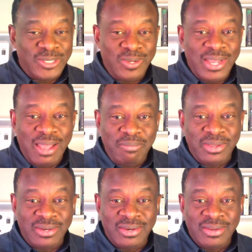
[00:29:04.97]
There's no
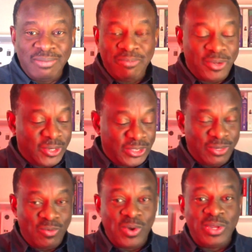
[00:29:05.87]
gambling.
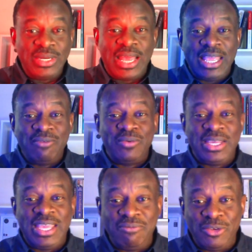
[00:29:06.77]
Because the one that
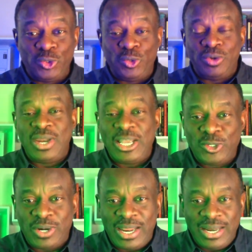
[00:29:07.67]
even gave it to you
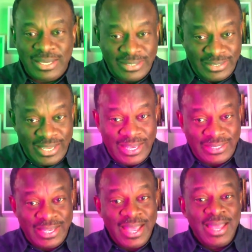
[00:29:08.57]
naturally
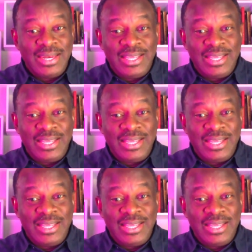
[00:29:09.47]
says